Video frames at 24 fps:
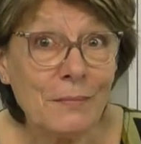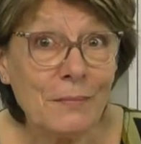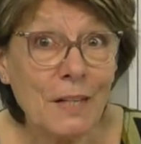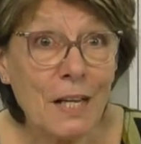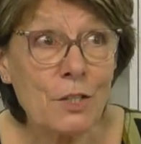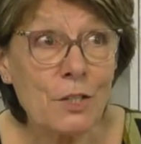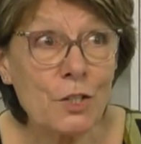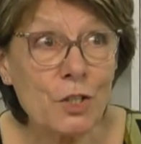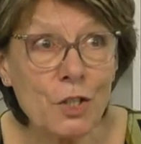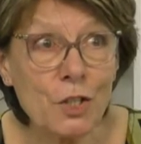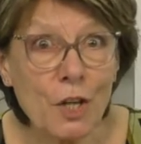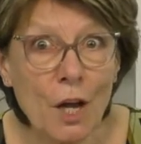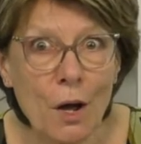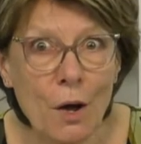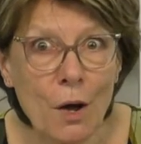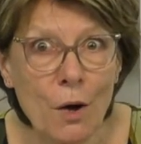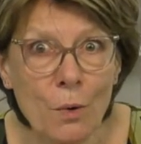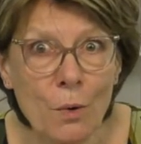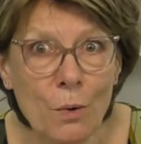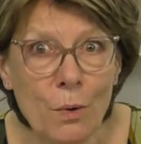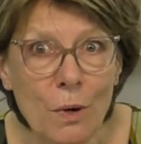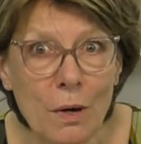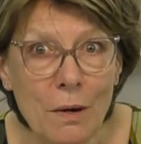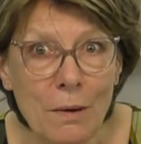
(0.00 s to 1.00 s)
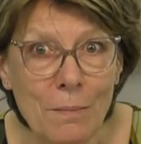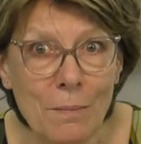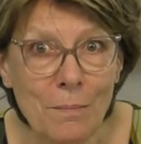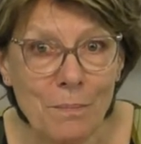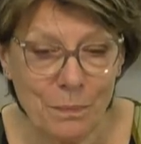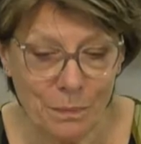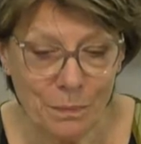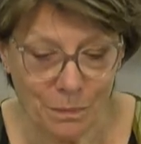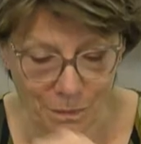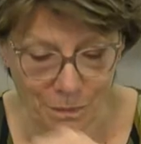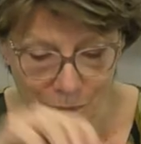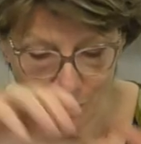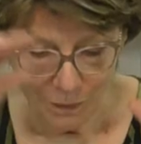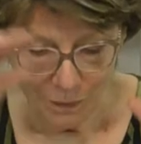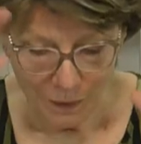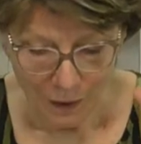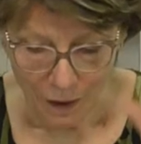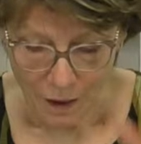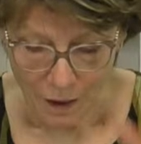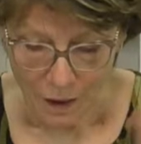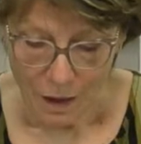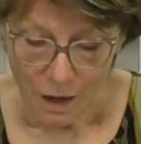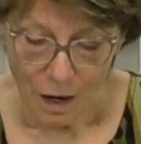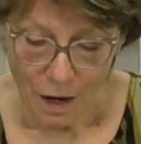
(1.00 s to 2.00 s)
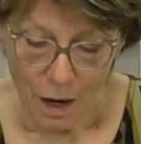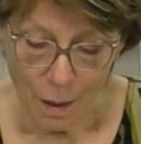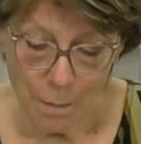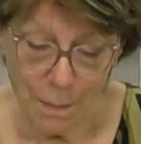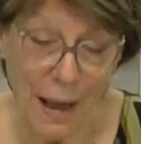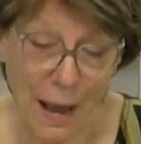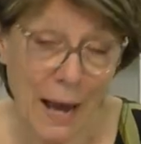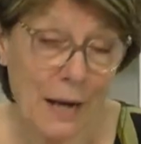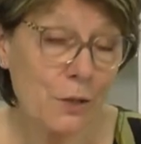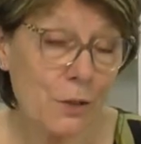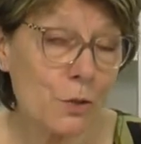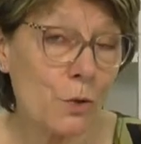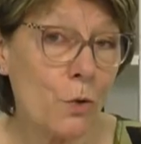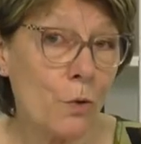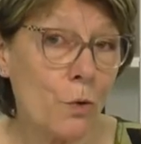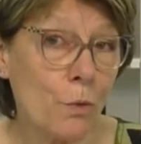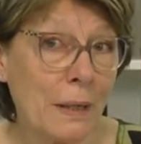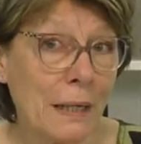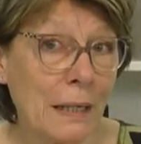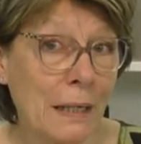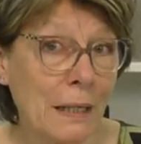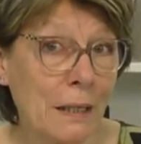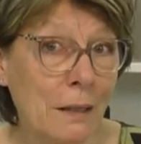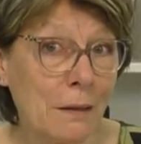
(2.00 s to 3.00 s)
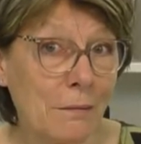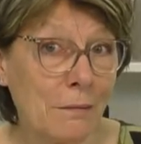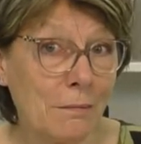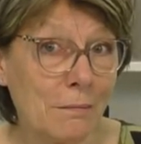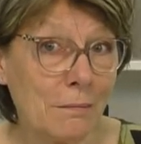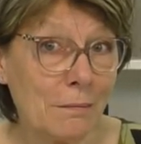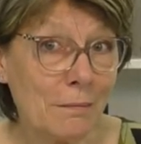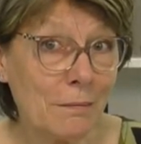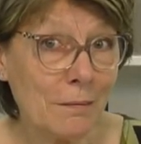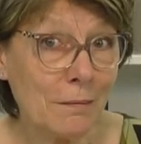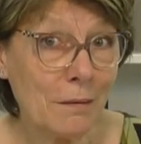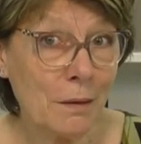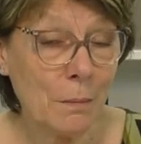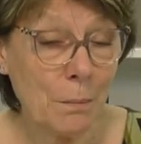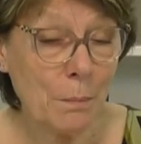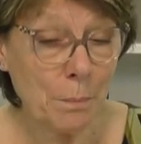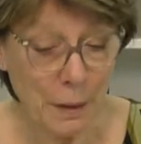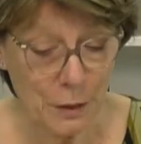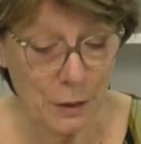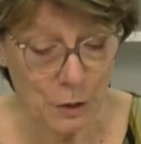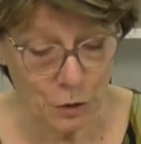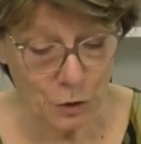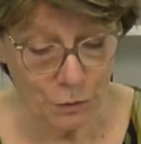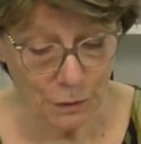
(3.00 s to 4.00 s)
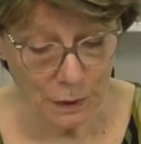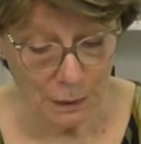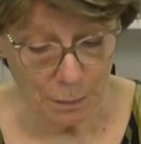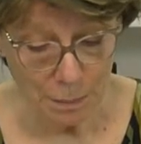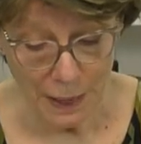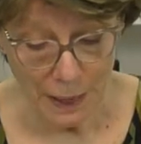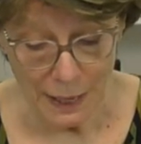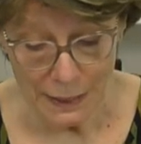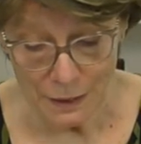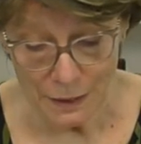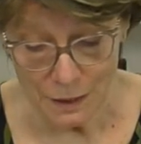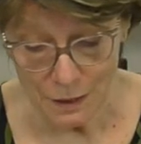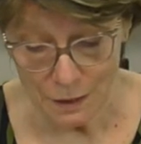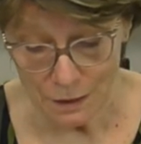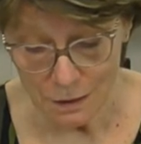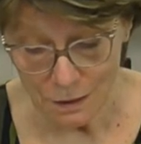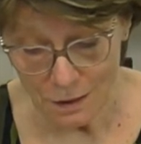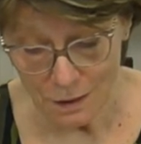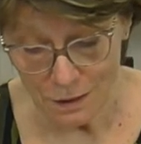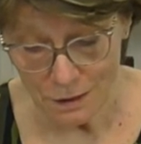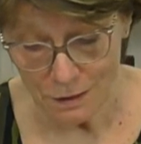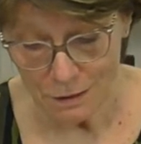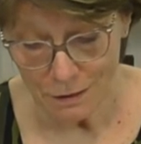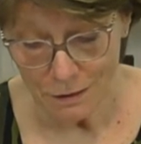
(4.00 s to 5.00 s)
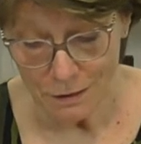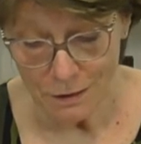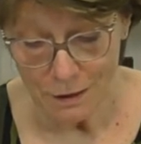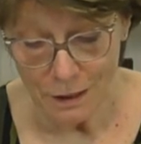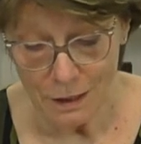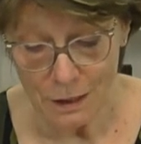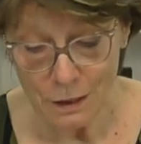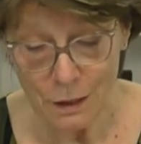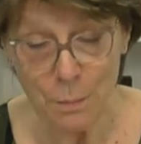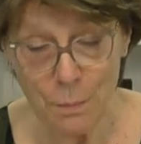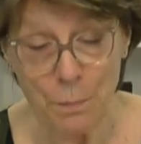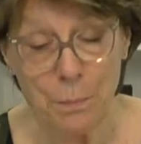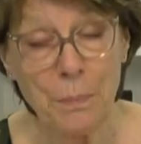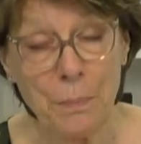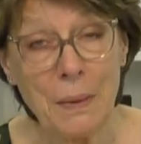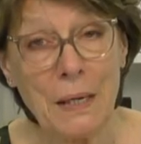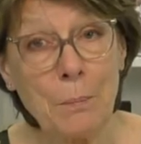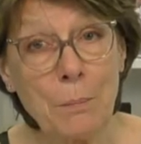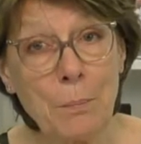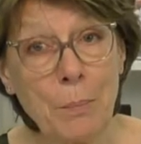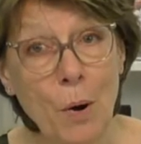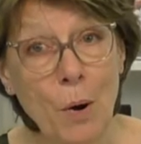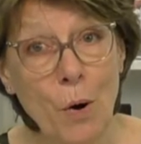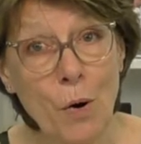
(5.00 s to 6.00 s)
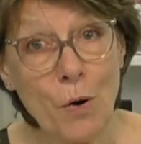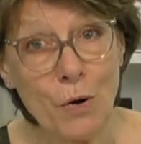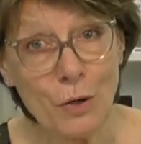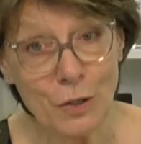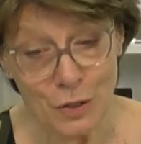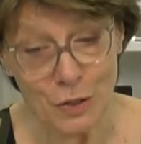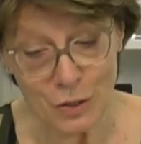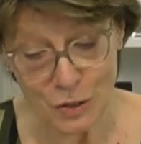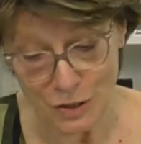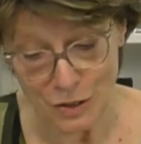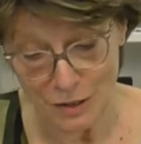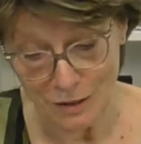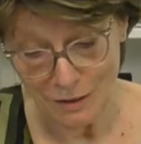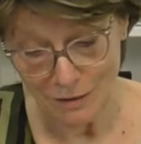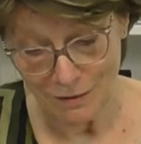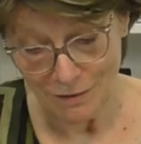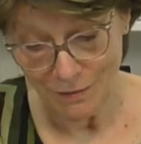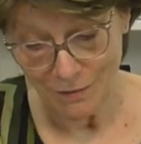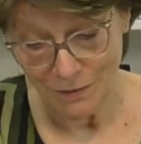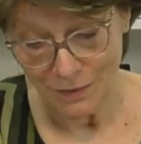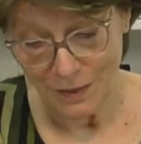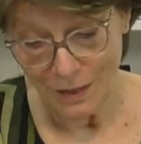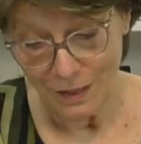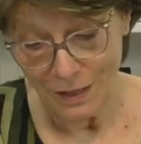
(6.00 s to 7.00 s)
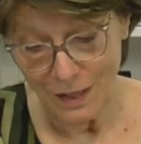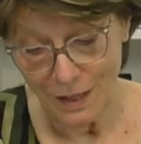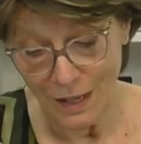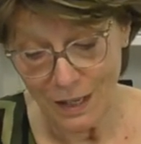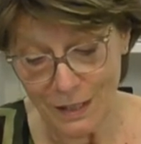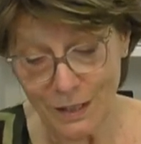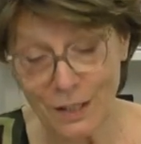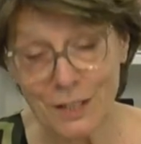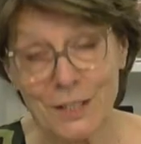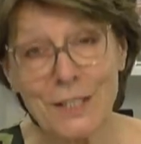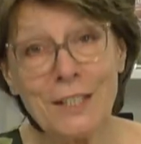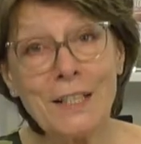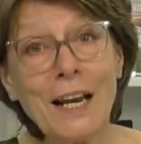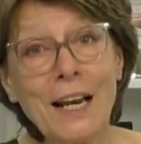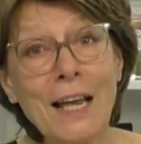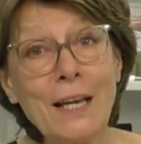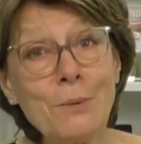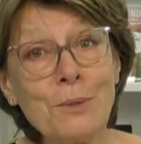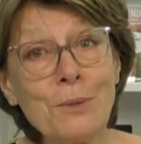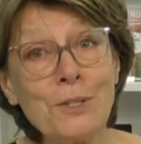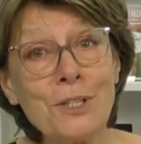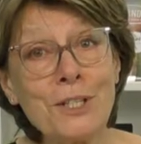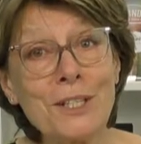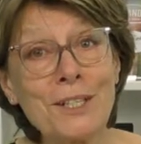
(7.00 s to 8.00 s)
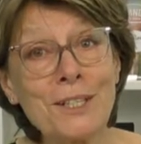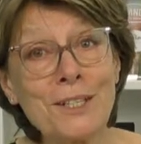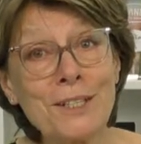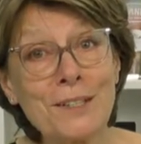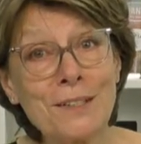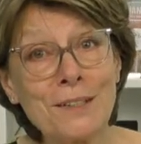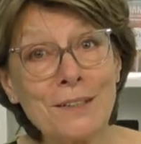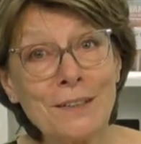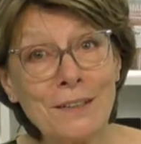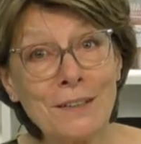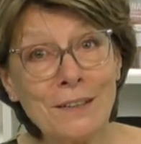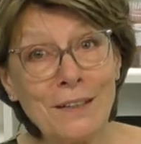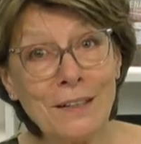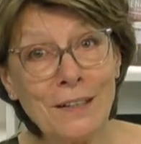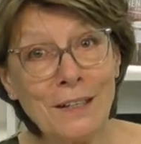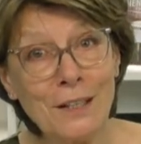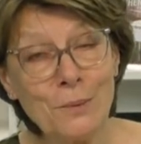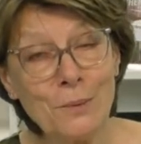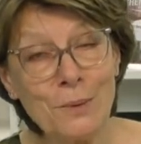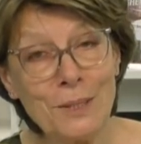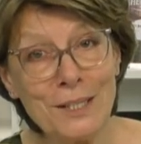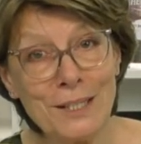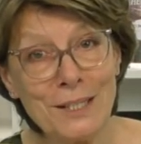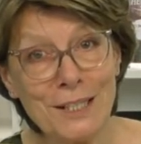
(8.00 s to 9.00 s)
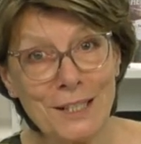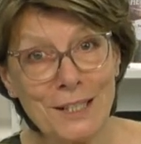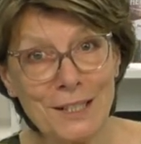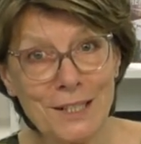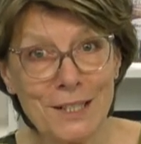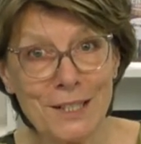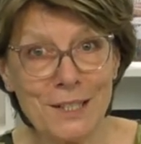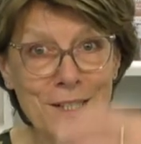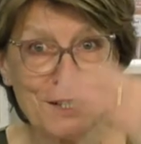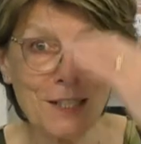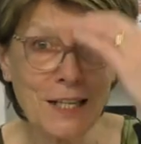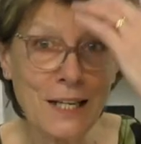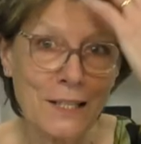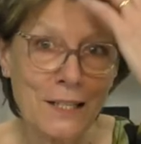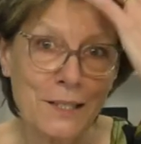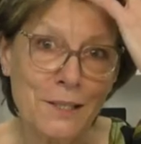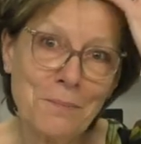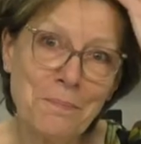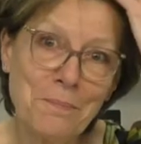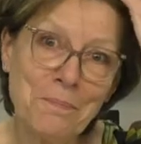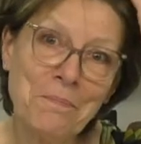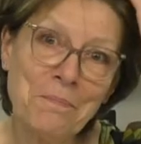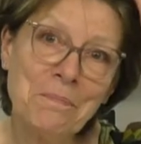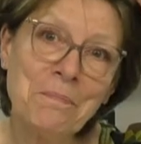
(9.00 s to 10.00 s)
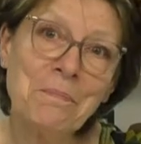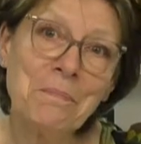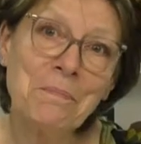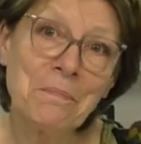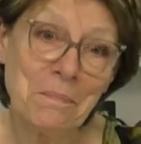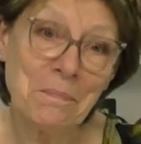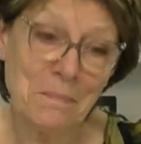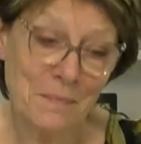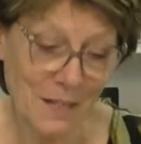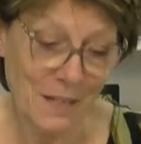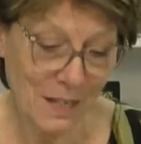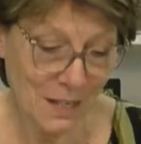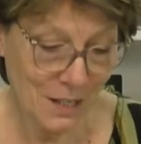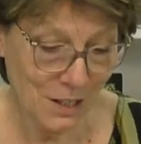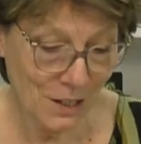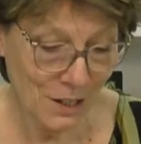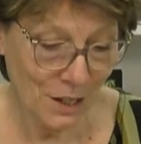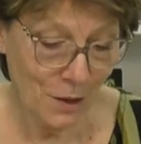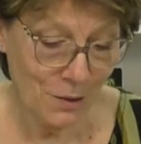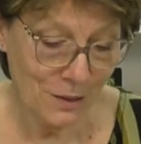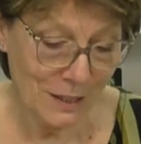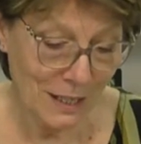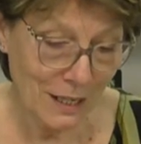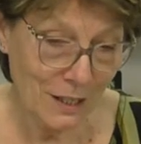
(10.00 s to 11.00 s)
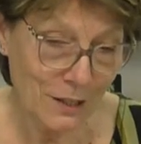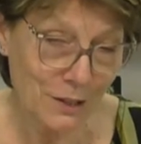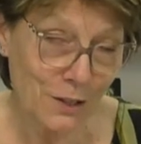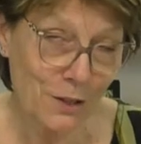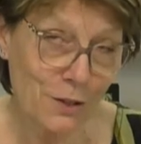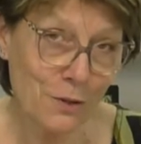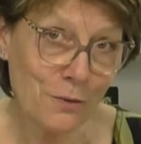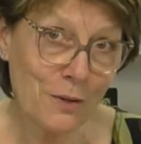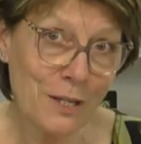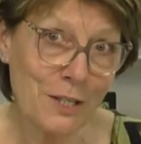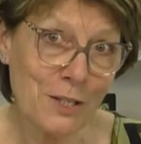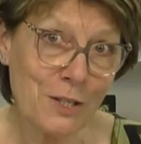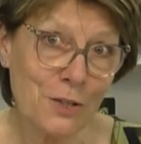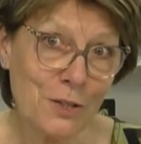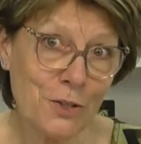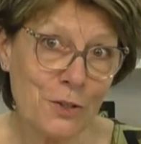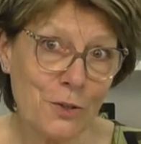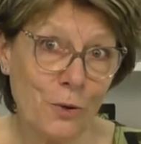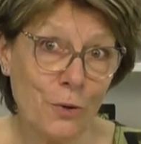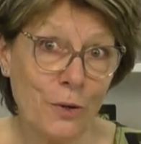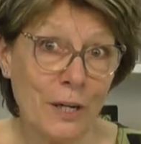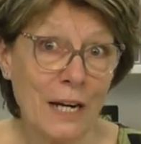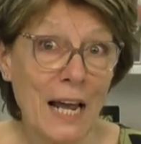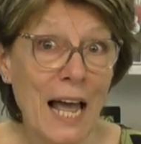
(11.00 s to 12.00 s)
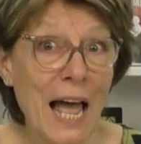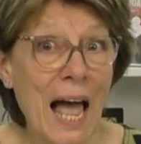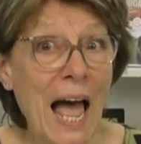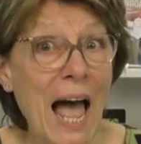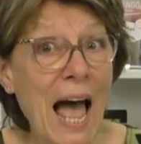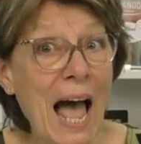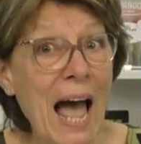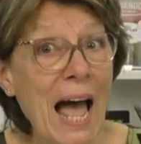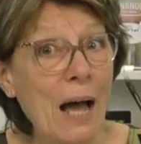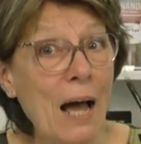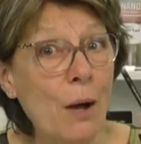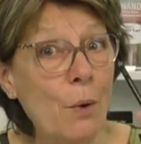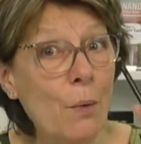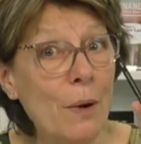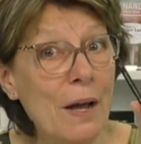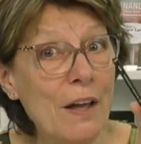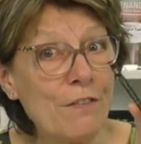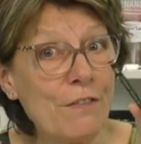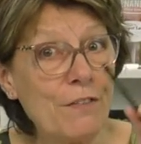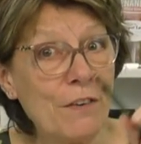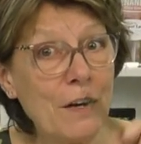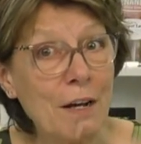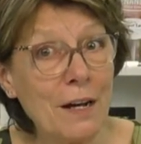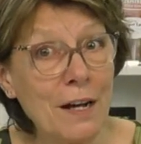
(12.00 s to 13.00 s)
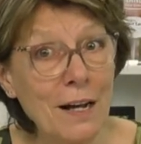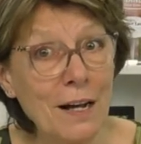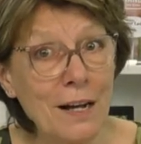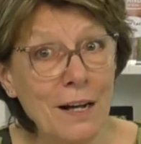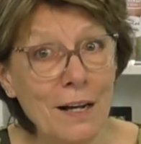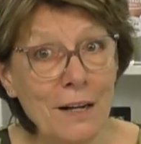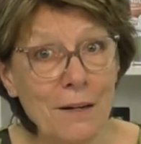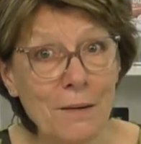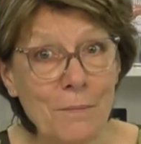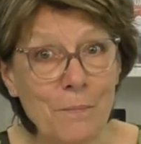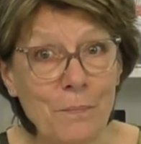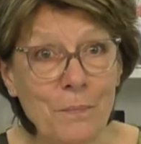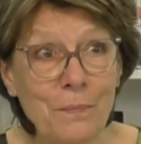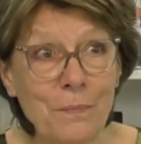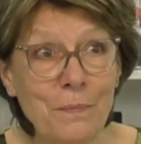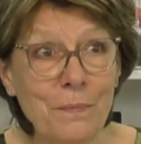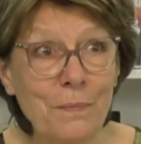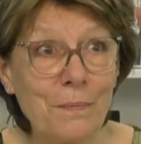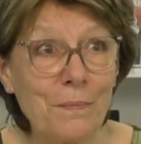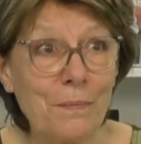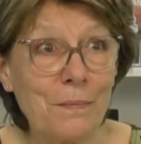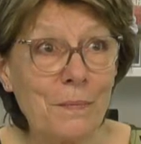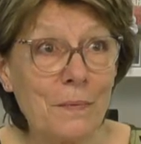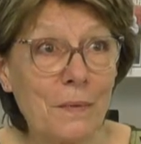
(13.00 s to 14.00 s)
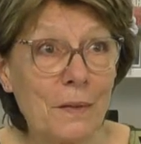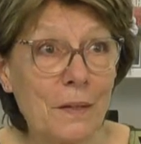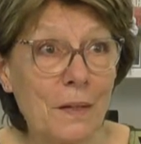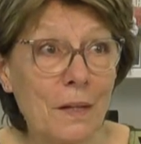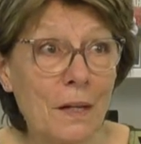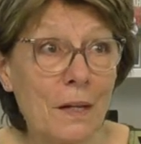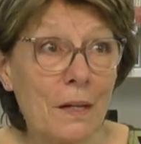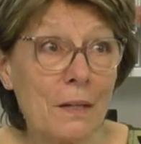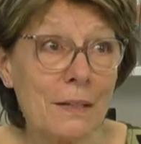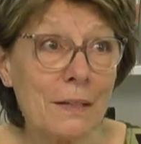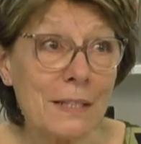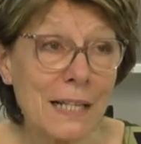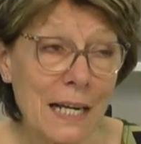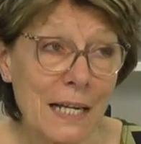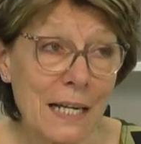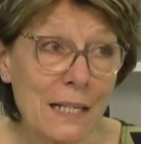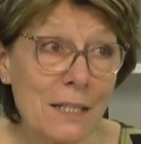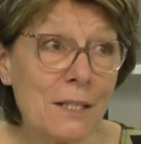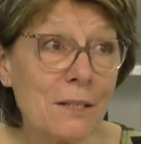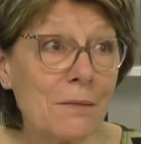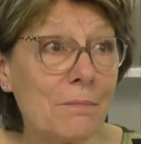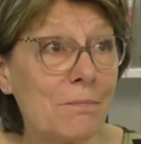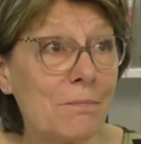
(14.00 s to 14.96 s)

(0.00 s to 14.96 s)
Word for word: And so I packed all my butterick patterns in a big box and I did languages and linguistics instead. There you go. And now you know the rest of the story. However, Dad,